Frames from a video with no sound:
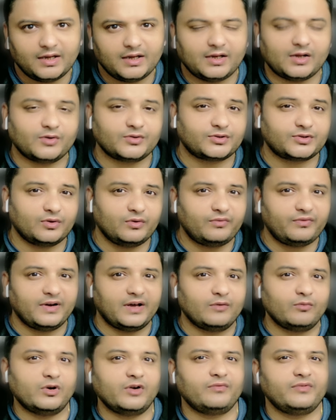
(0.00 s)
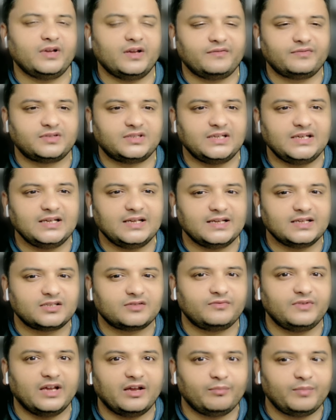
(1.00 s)
Now, so far what we have seen
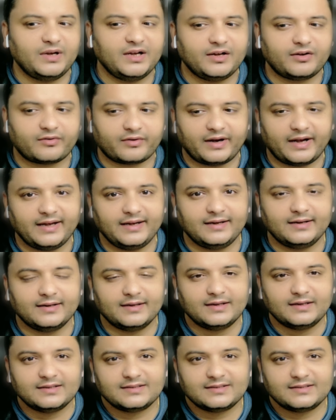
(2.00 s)
is we have been trying